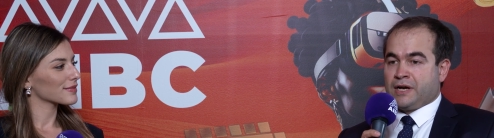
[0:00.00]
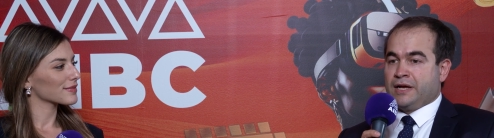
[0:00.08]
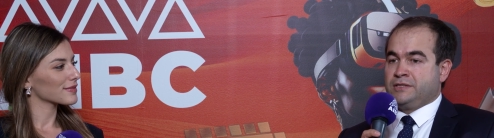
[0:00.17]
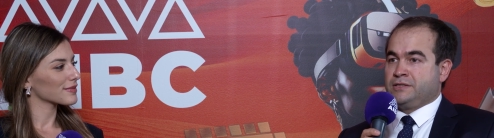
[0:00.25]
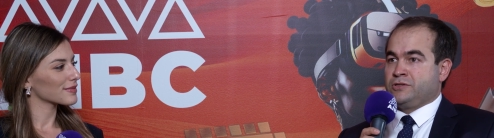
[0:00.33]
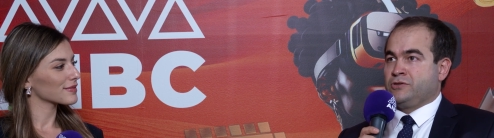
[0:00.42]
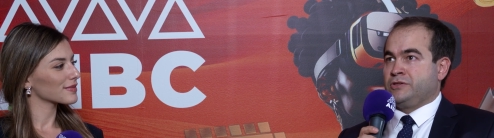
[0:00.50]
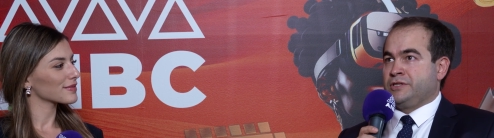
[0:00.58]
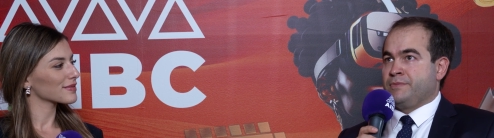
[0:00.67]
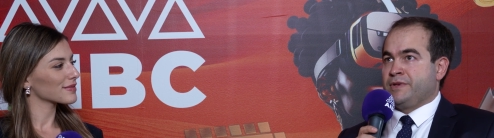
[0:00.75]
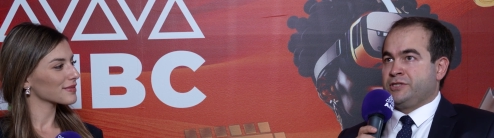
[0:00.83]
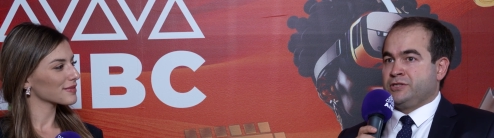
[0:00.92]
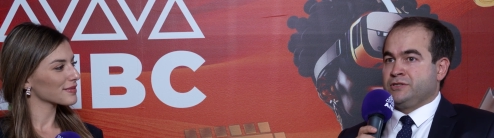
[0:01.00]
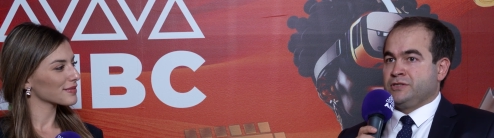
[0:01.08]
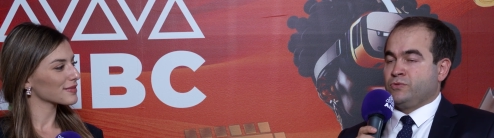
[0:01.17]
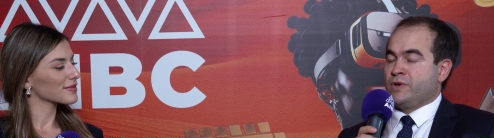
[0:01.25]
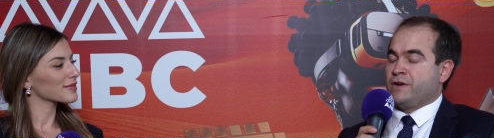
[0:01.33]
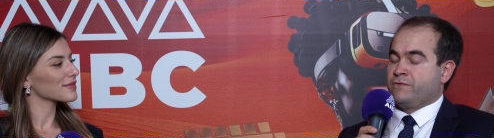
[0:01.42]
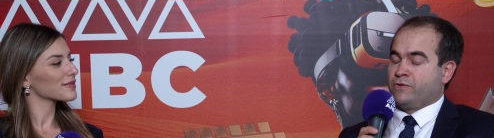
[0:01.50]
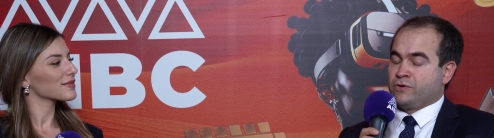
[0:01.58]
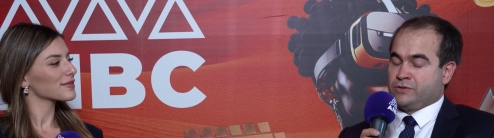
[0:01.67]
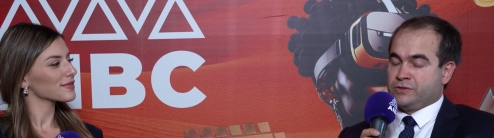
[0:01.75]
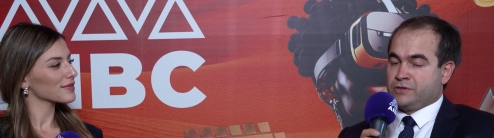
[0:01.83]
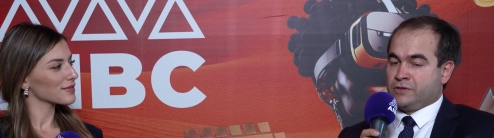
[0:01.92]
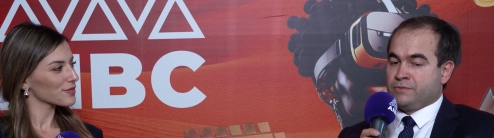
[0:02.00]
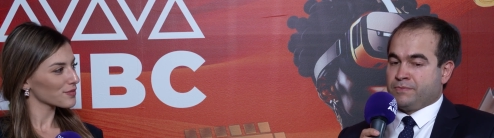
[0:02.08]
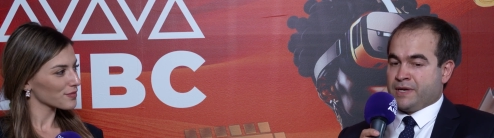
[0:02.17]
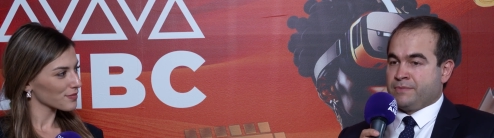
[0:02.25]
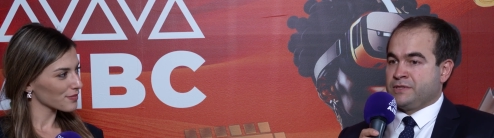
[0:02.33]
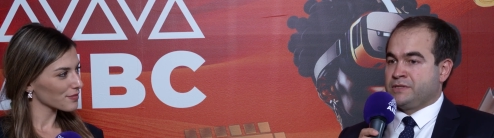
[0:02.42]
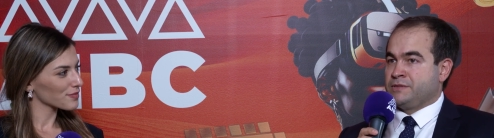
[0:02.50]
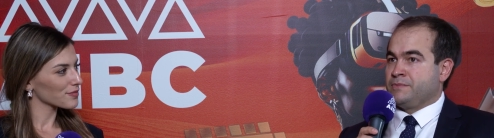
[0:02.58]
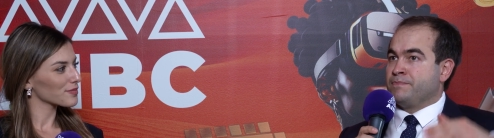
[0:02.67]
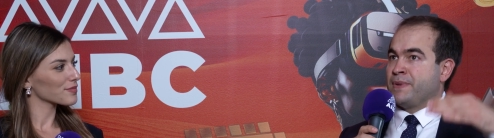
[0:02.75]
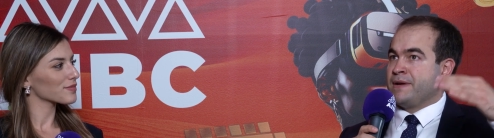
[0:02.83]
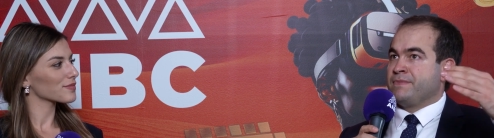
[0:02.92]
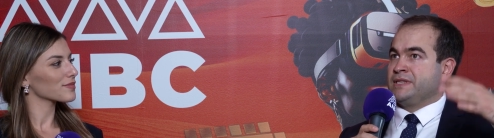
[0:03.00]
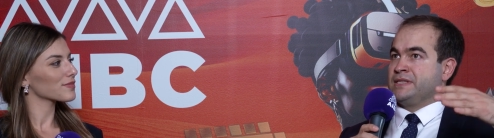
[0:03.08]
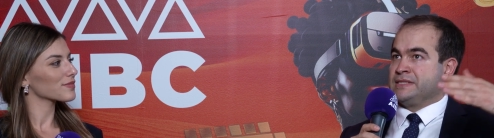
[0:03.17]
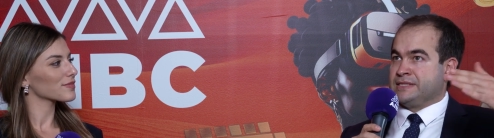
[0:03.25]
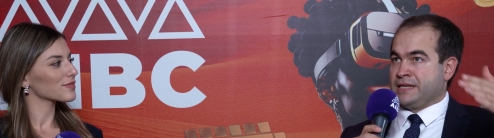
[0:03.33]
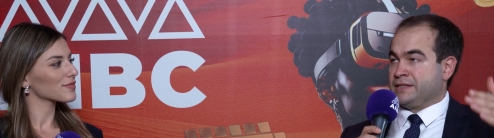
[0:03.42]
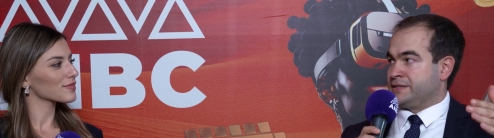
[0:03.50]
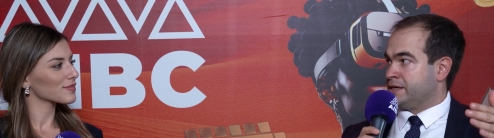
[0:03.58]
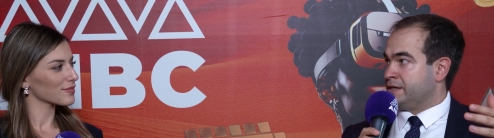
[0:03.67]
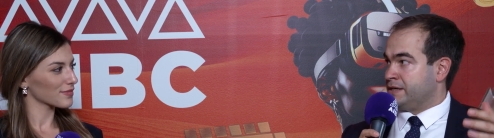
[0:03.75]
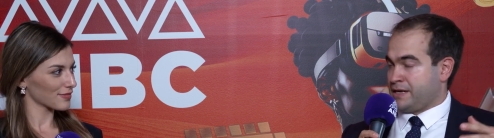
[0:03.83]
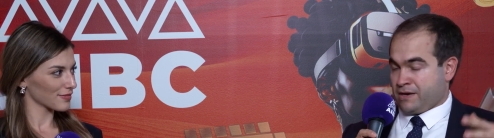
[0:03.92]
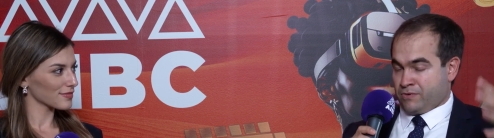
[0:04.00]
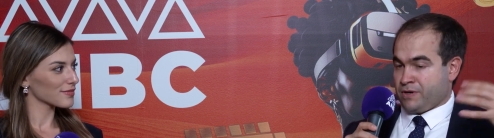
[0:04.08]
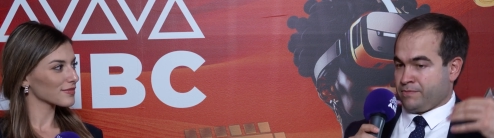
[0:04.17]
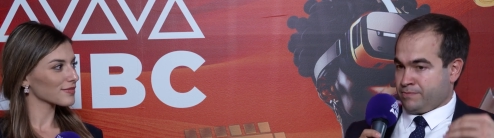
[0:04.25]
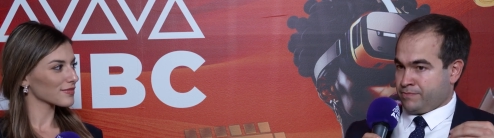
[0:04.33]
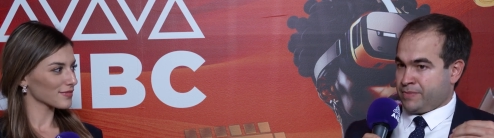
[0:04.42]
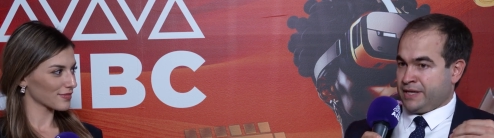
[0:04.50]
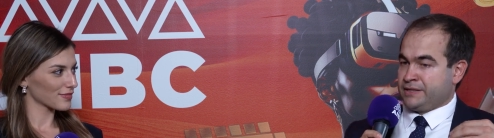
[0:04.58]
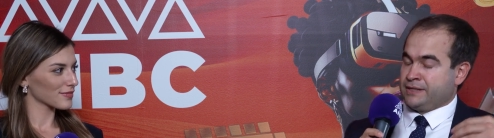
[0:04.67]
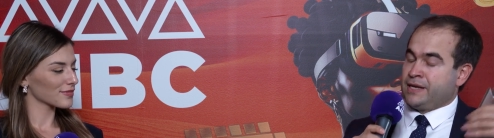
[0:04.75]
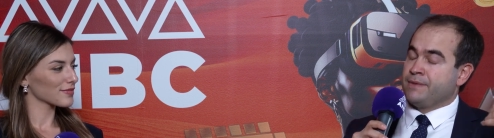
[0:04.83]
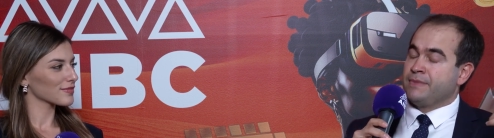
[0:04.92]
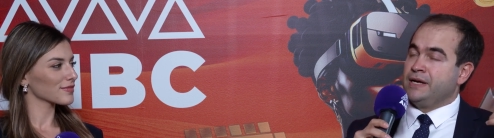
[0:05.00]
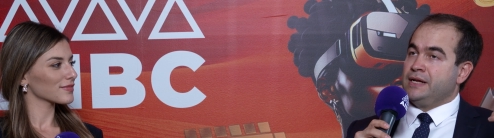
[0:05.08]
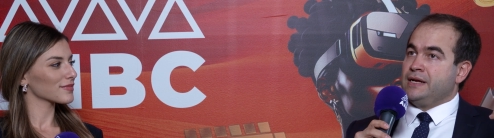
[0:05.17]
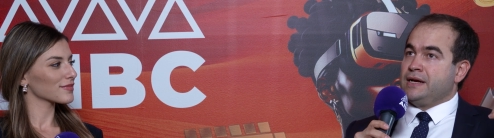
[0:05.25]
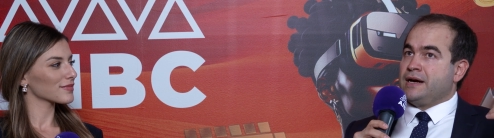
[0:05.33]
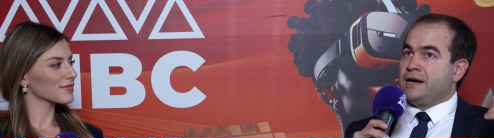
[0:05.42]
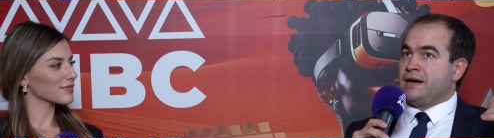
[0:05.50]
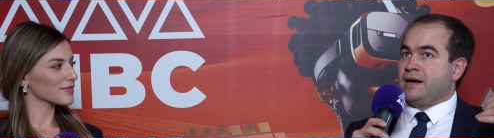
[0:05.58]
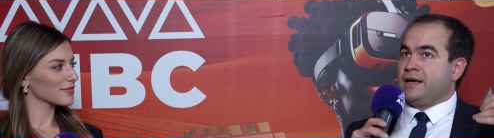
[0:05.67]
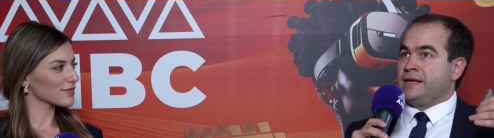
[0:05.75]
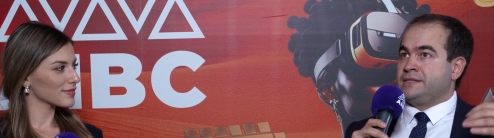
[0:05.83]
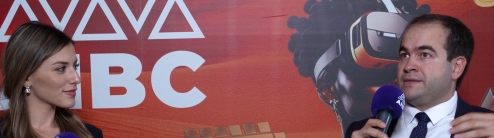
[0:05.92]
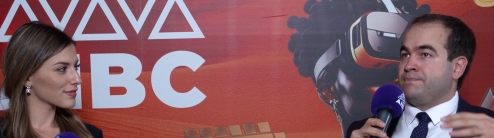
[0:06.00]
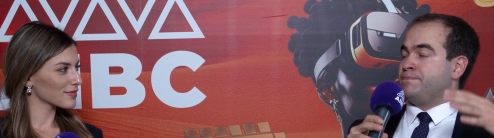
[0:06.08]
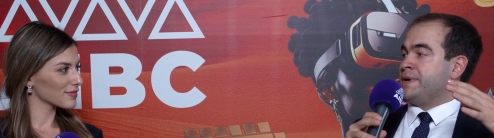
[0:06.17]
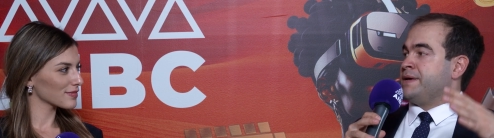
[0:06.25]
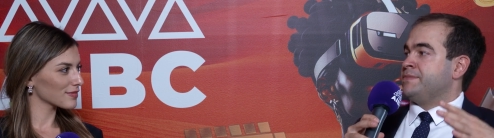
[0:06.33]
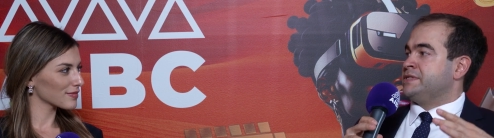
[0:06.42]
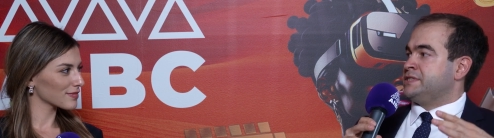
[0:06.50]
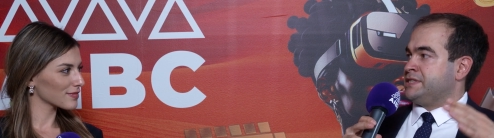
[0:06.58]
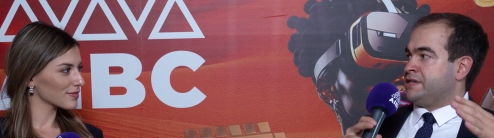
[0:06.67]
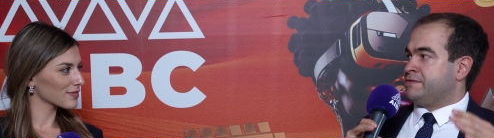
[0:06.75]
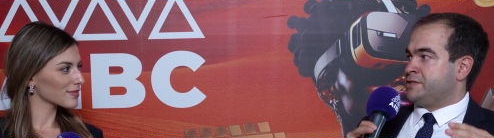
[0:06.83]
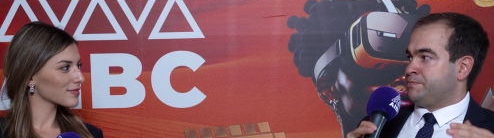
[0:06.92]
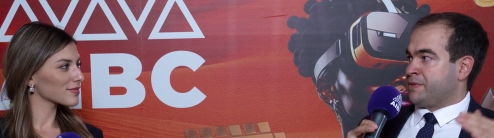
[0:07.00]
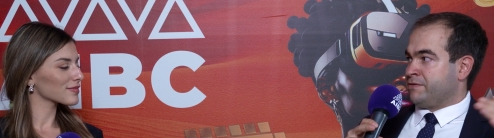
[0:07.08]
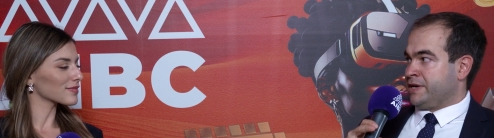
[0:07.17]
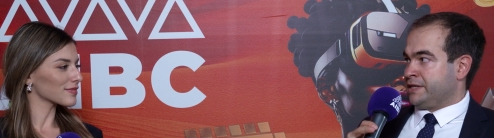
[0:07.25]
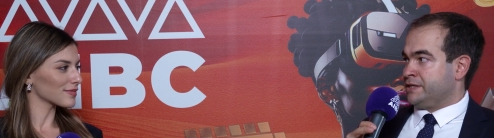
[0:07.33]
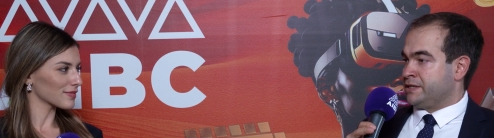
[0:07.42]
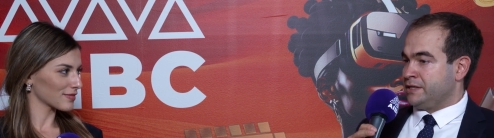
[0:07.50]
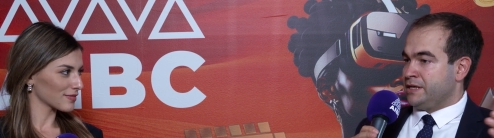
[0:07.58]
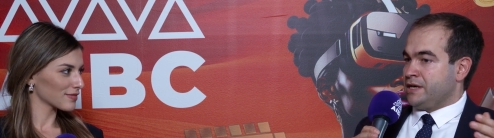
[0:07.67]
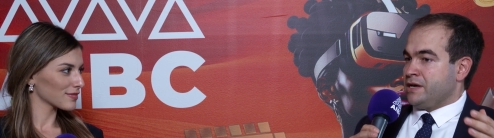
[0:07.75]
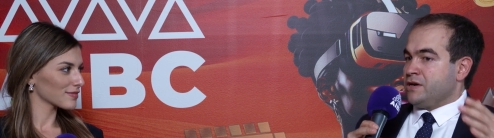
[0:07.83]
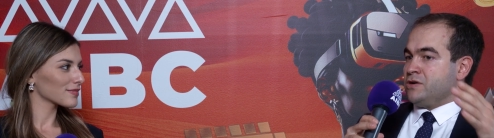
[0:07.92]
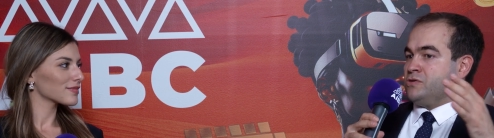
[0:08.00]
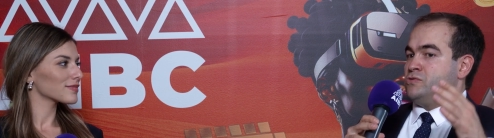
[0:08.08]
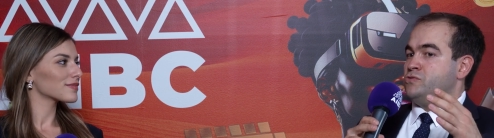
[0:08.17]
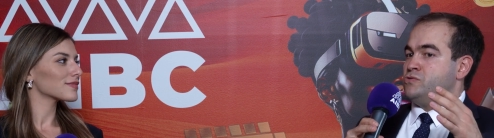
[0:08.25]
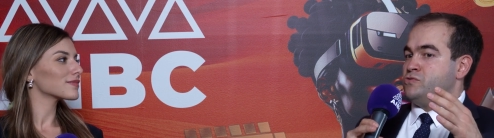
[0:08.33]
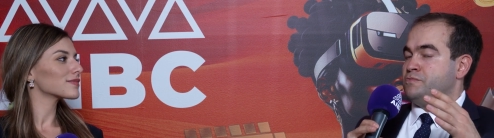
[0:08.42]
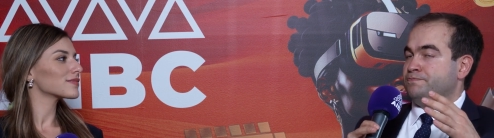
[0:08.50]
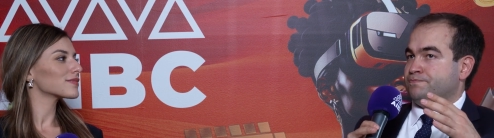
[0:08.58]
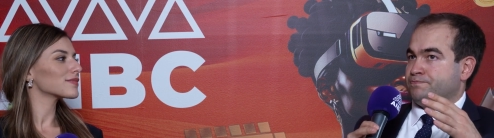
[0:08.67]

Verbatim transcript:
Speaker 1: right that you already mentioned that we are focused on payments. Payment Center, our brand name, uh, is a payment service provider who